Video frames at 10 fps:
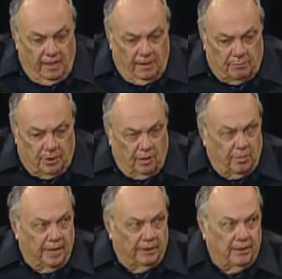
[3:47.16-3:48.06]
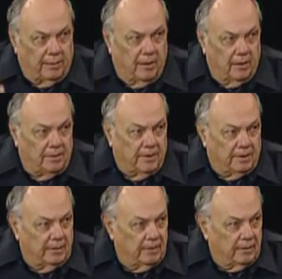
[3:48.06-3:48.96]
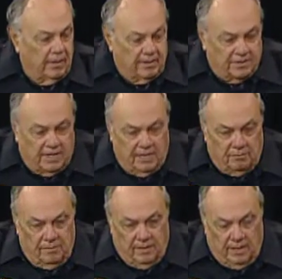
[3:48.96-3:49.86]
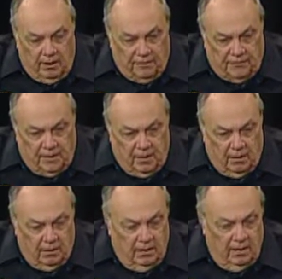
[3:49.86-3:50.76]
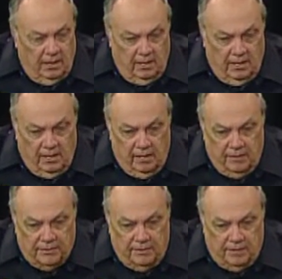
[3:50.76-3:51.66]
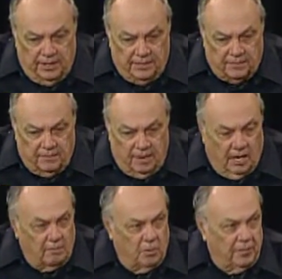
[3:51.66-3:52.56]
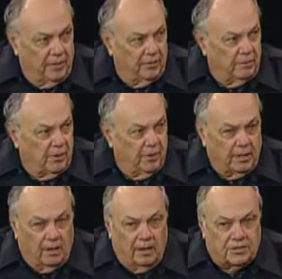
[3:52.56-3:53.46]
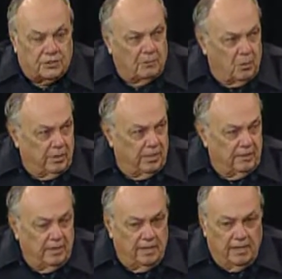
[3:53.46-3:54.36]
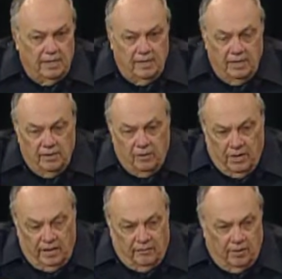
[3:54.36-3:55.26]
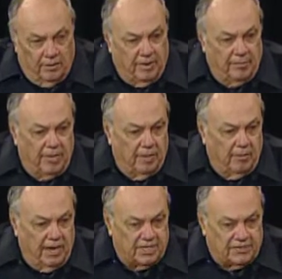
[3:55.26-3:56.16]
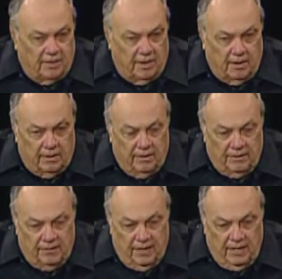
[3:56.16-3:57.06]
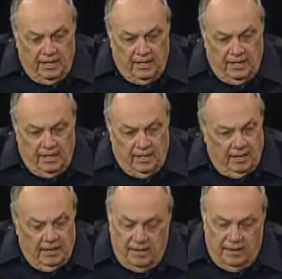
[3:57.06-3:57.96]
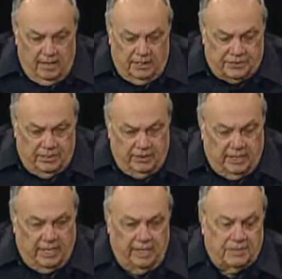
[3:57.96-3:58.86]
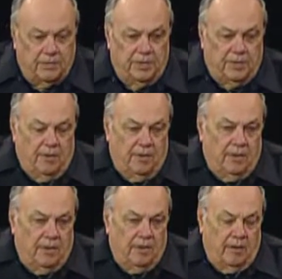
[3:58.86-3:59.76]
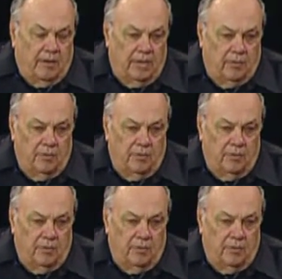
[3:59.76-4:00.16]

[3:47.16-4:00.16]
bulb out in the parapet outside, caught a fire. Somebody's automobile in the parking lot smoking, whatever, maybe a grass fire. Not so the case. We got on